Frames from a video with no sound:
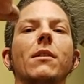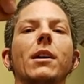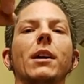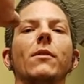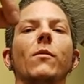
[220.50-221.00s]

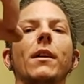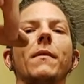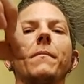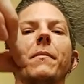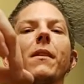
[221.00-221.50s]
in a way.
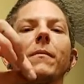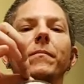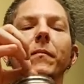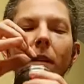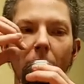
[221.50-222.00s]

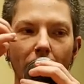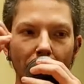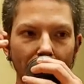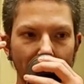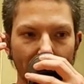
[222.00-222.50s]
Um,
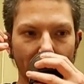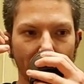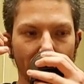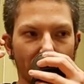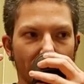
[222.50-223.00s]

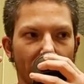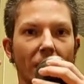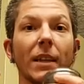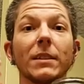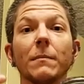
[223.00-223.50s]

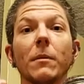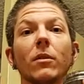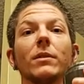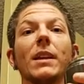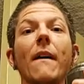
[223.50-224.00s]
it
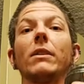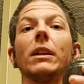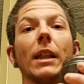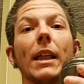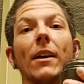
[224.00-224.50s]
smells heavily
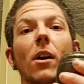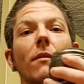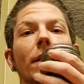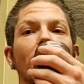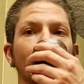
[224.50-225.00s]
like
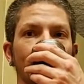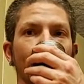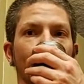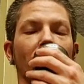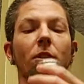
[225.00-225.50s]
coffee
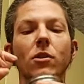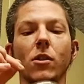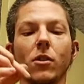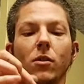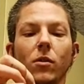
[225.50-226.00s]
and
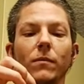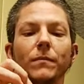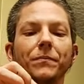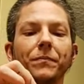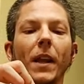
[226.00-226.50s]
charcoal,
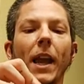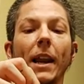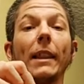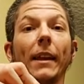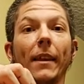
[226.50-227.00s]
and I
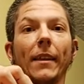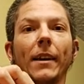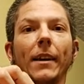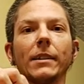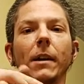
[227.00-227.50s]
like that
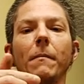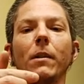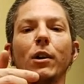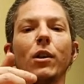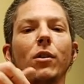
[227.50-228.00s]
because I'm a
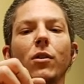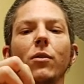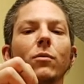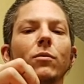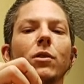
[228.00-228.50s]

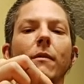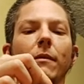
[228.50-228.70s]
huge coffee